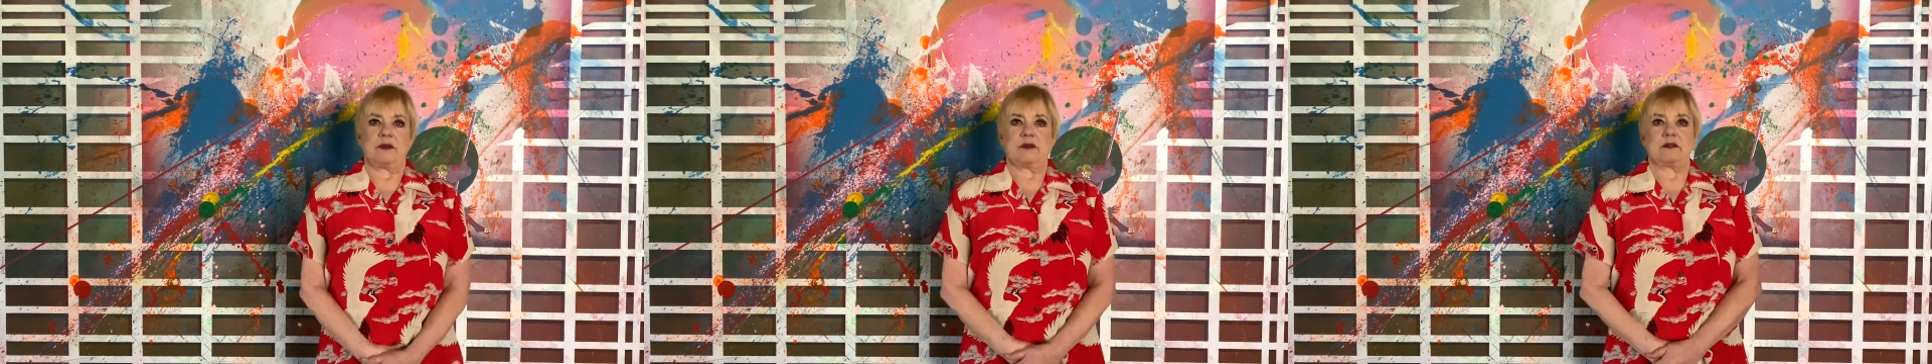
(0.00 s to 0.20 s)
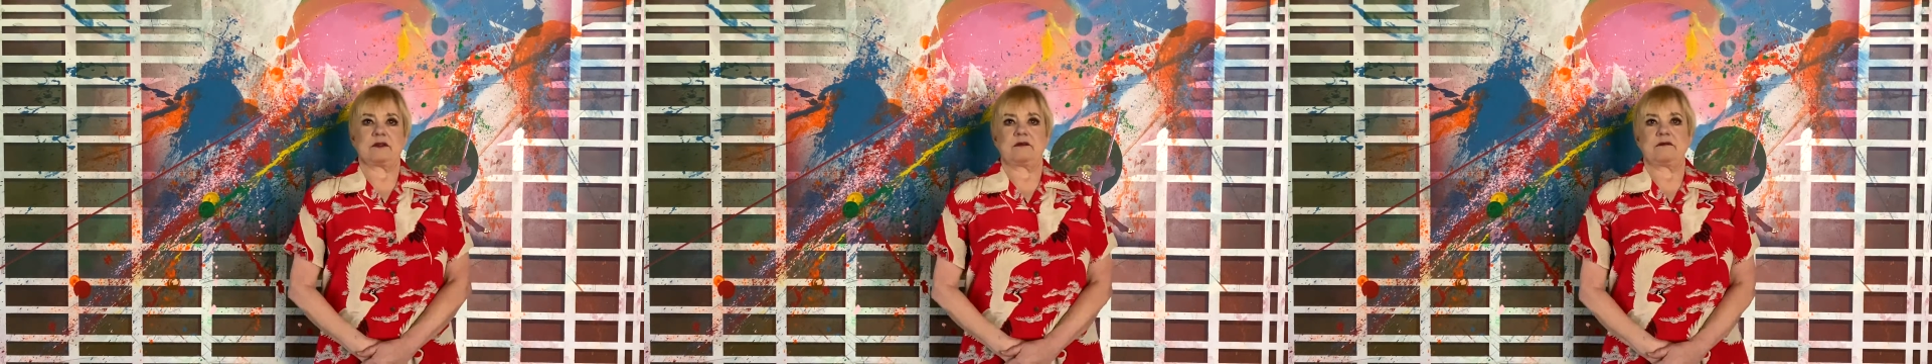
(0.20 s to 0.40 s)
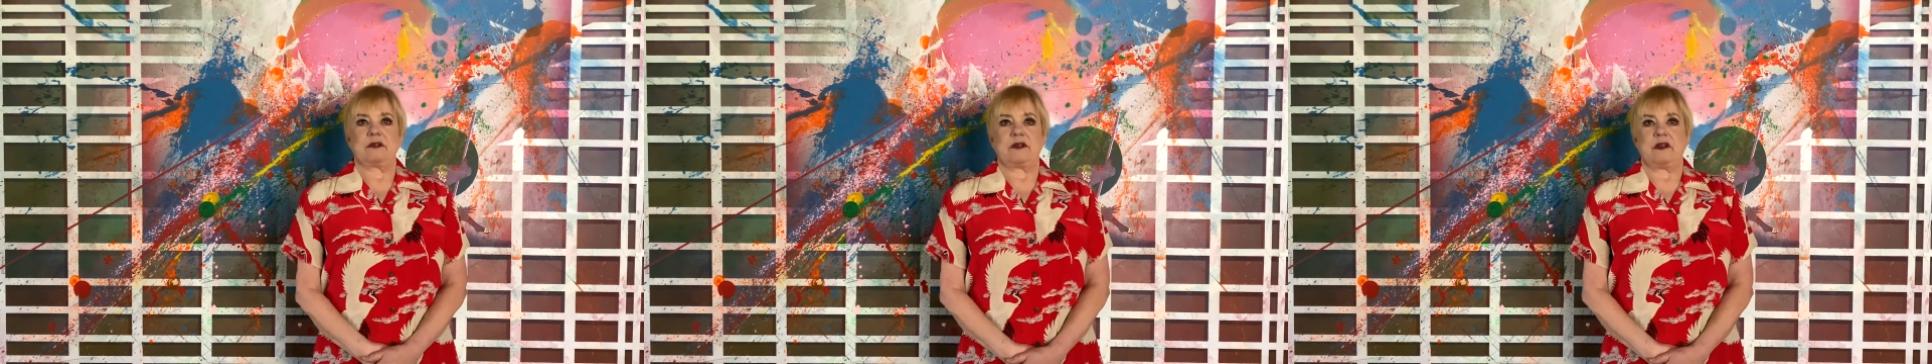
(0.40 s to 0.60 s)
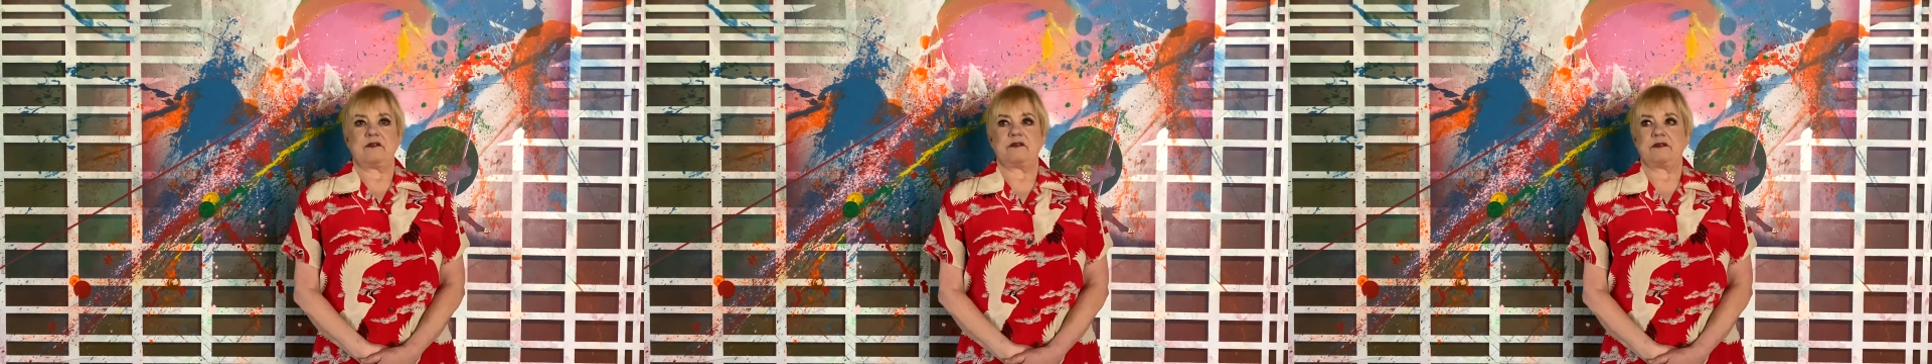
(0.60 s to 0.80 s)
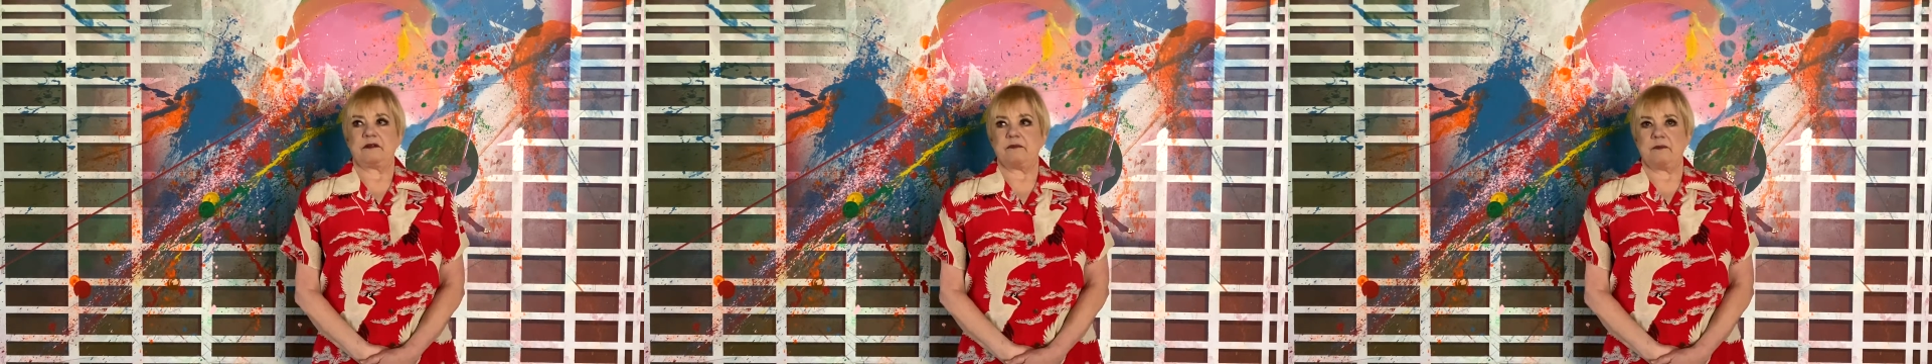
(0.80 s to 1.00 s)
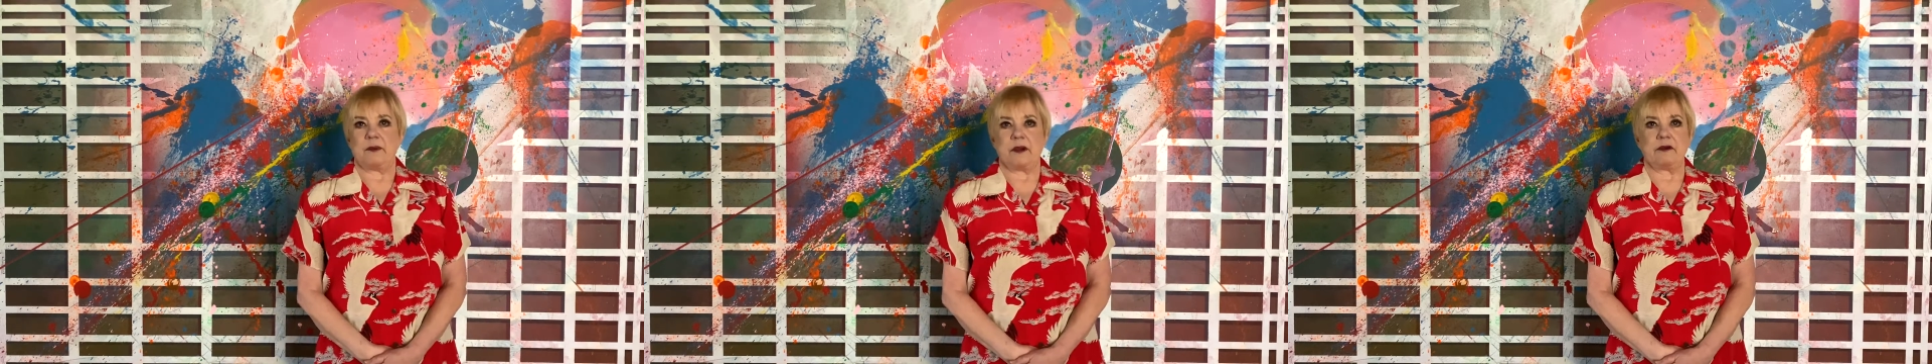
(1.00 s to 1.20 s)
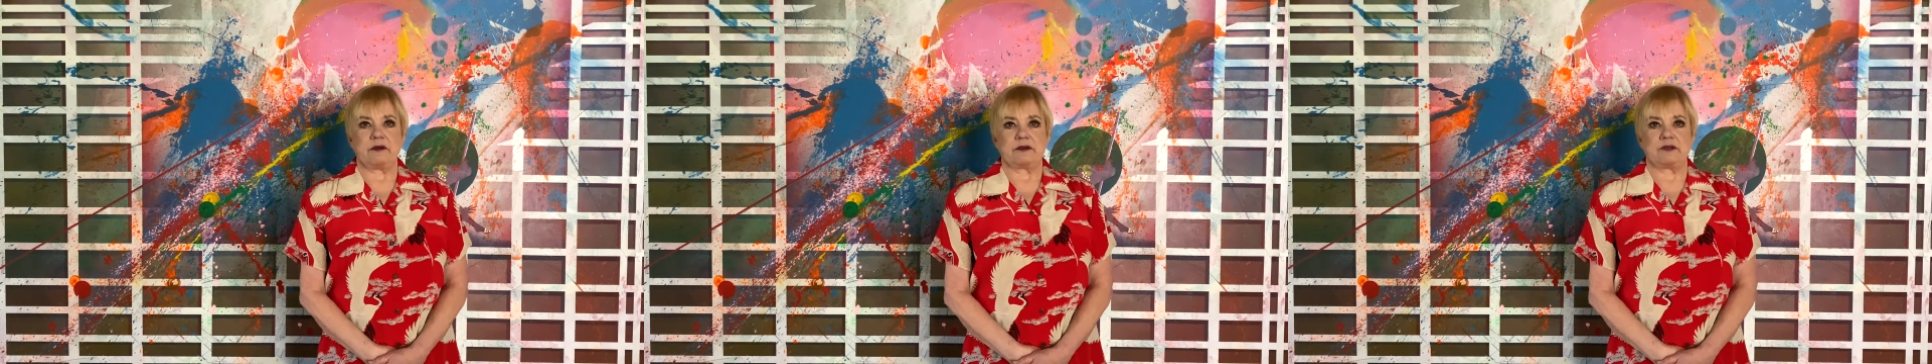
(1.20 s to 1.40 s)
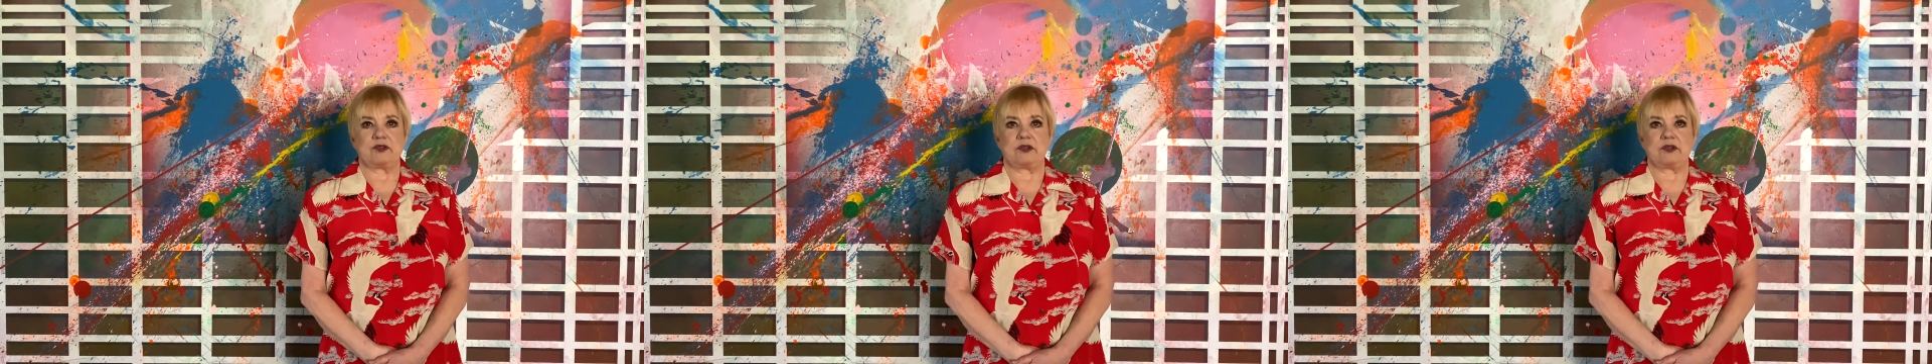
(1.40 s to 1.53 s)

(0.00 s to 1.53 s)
is kind of embarrassed.